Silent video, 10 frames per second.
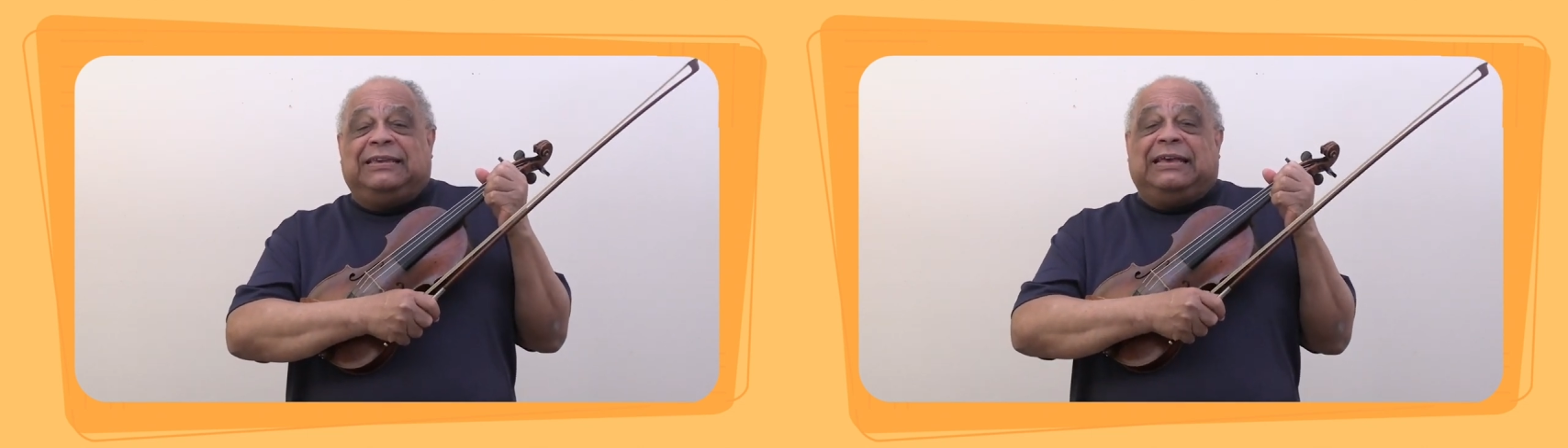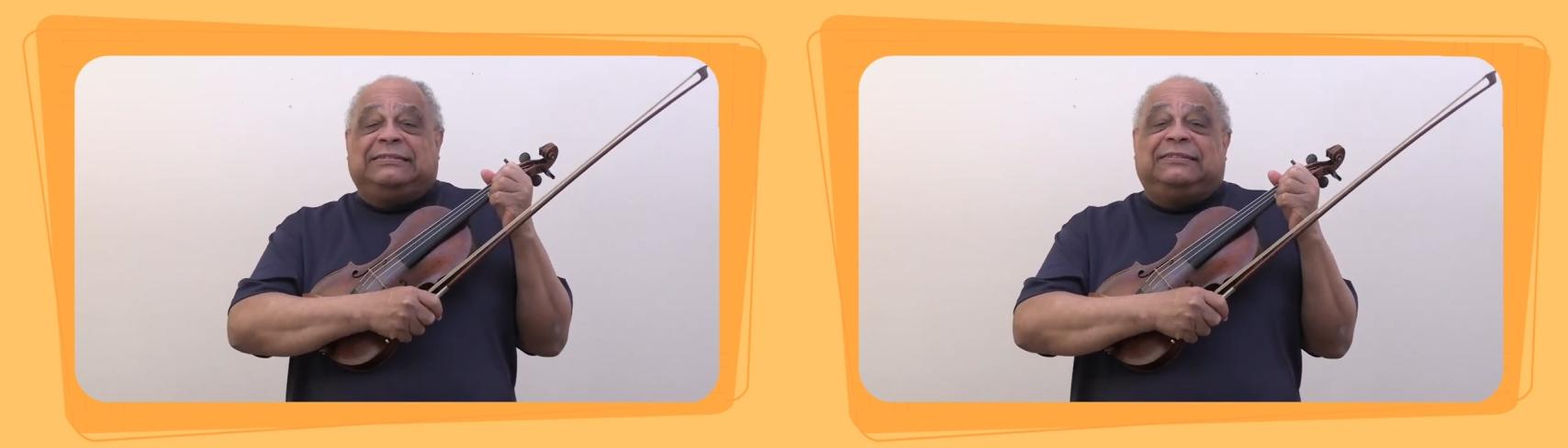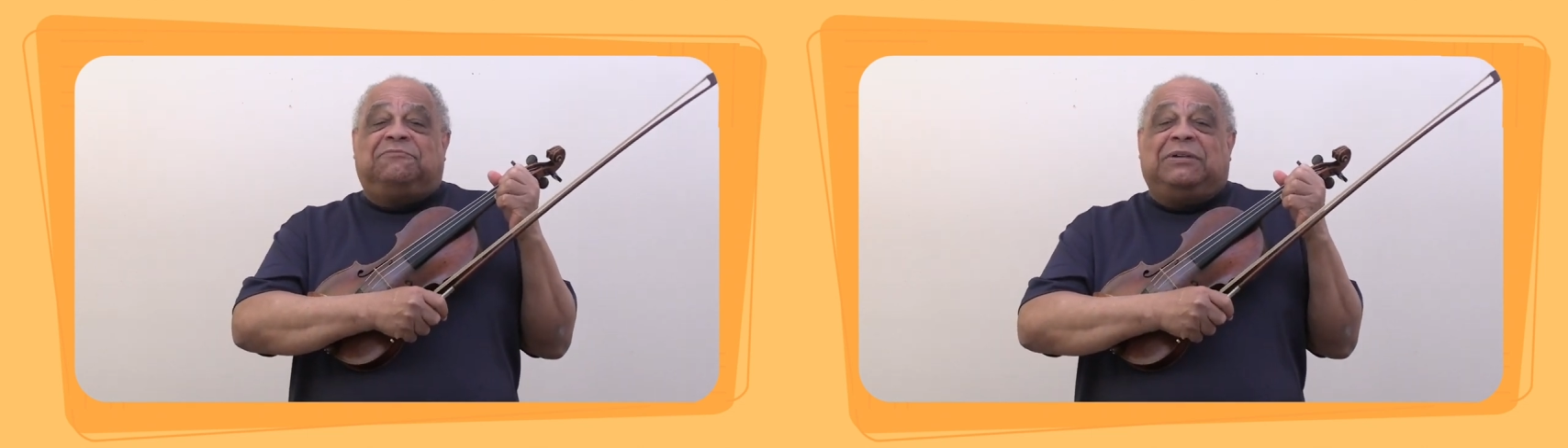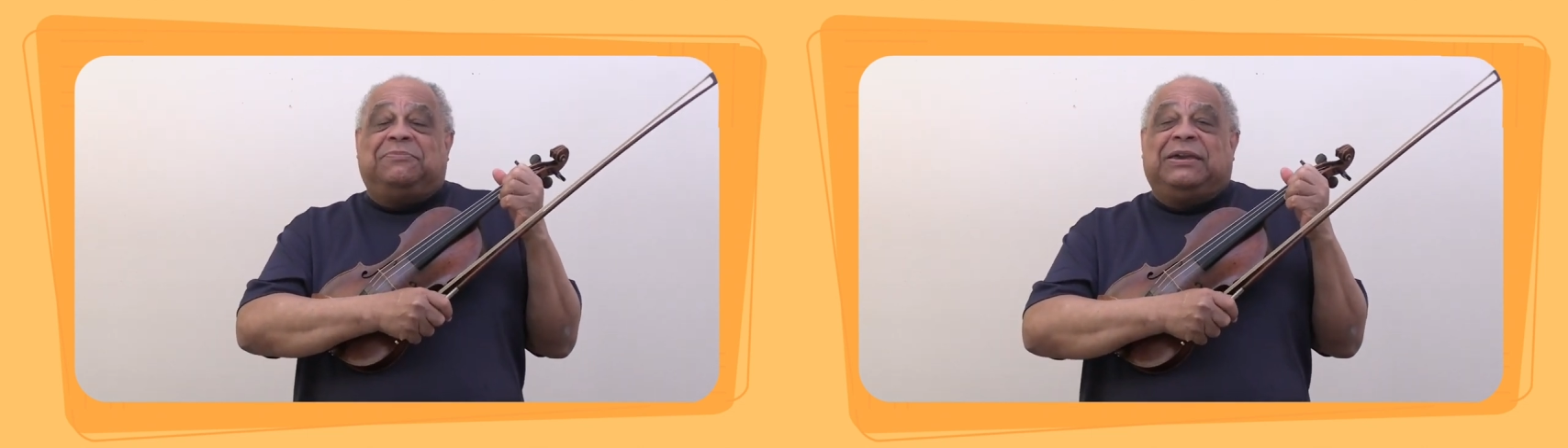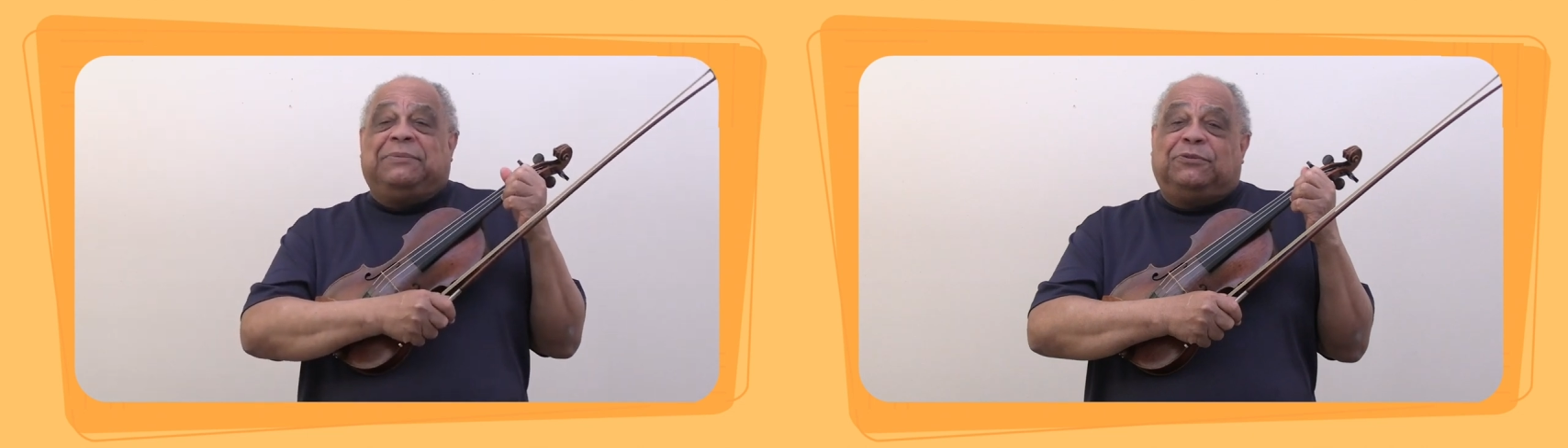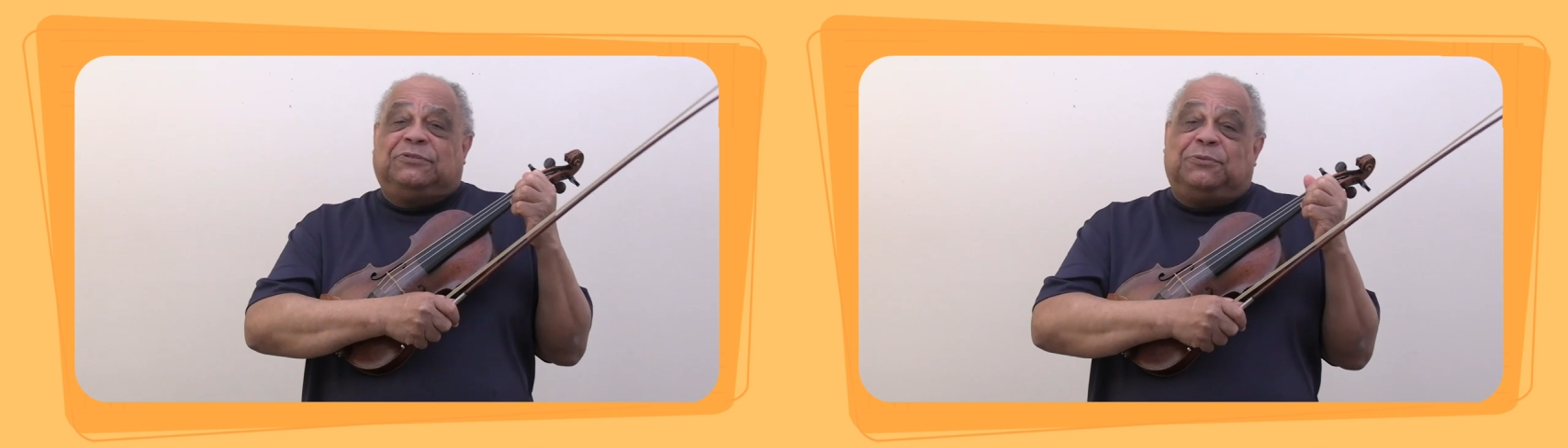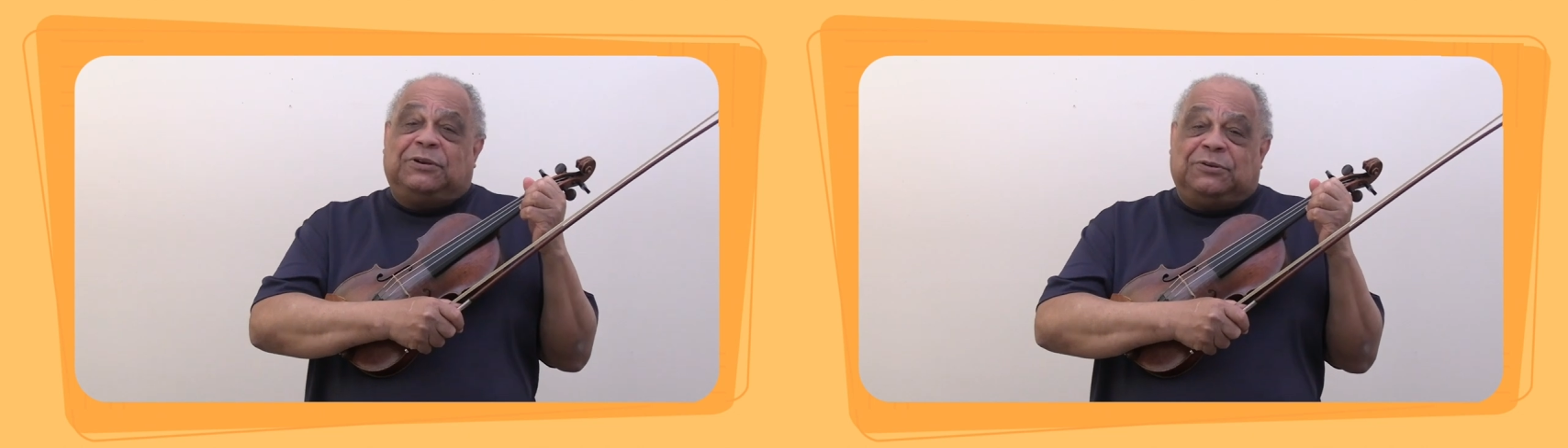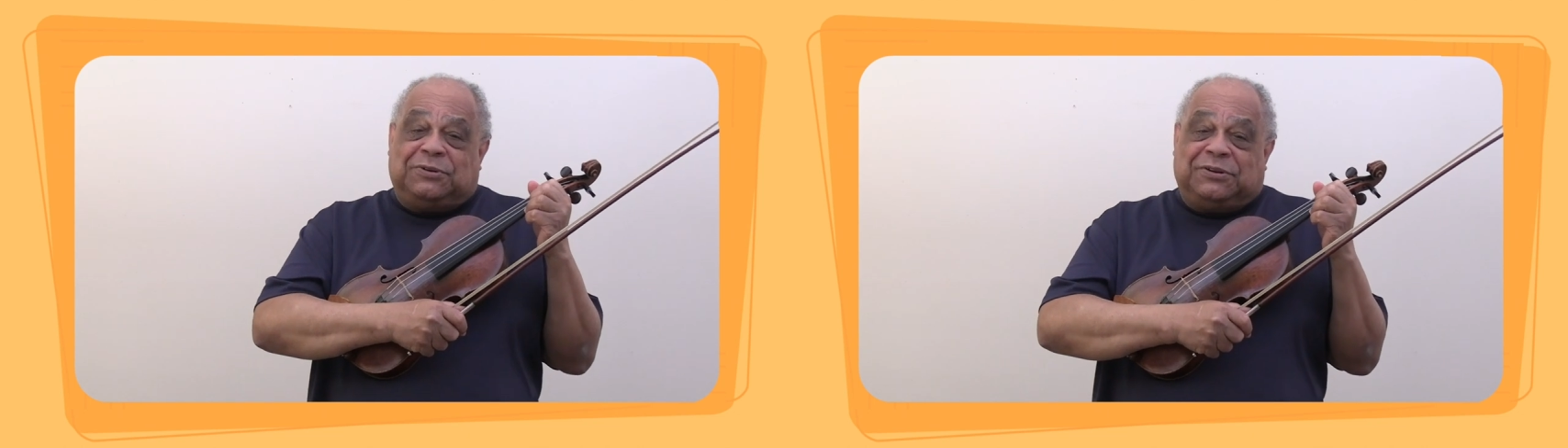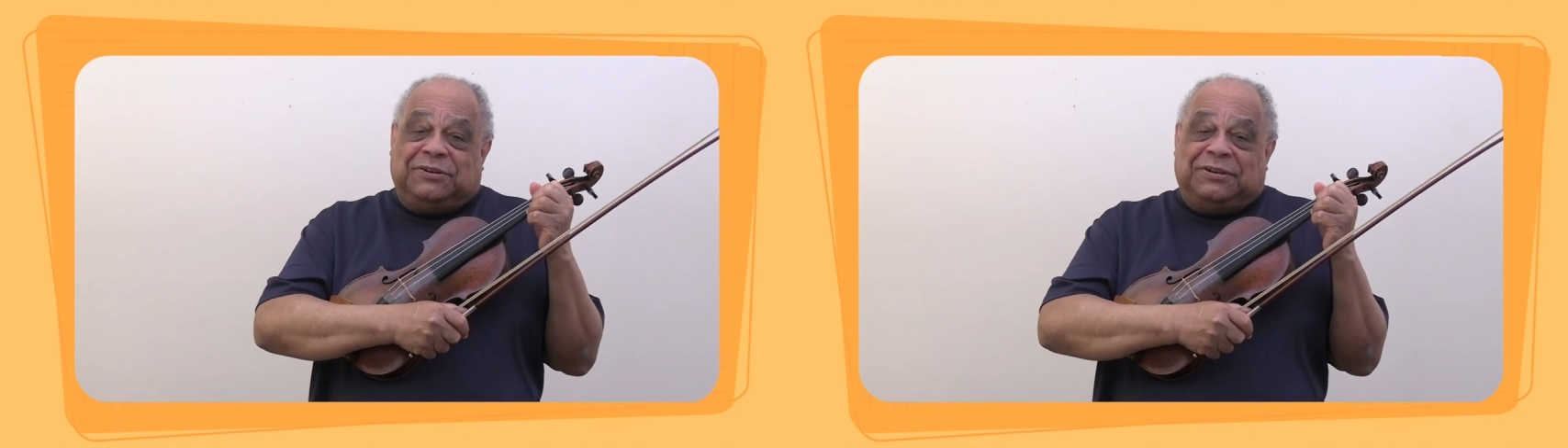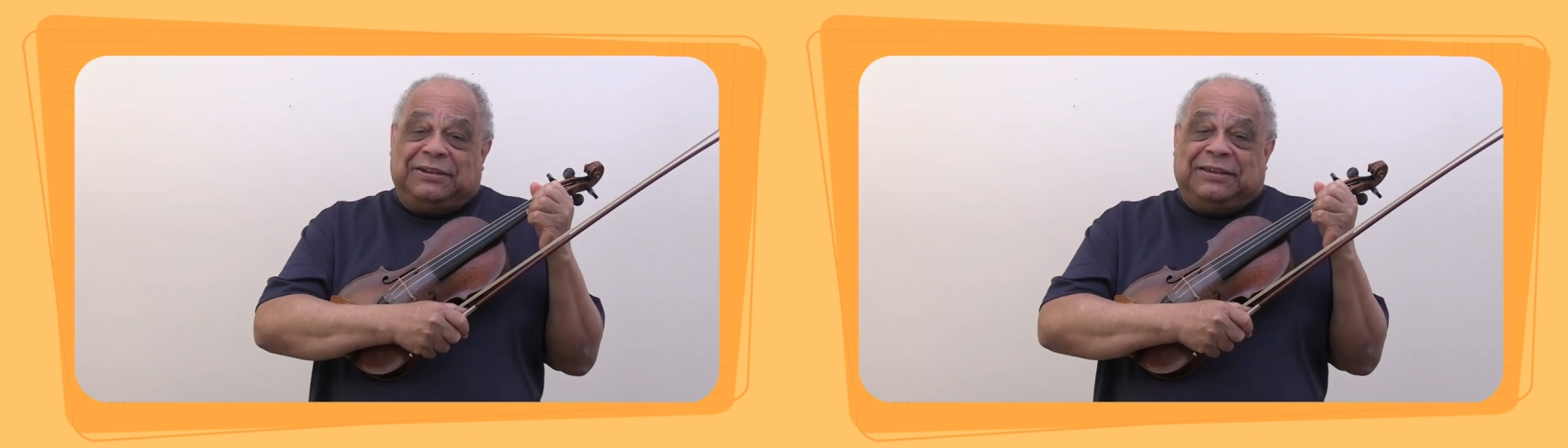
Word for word: he asked if my papers were in order.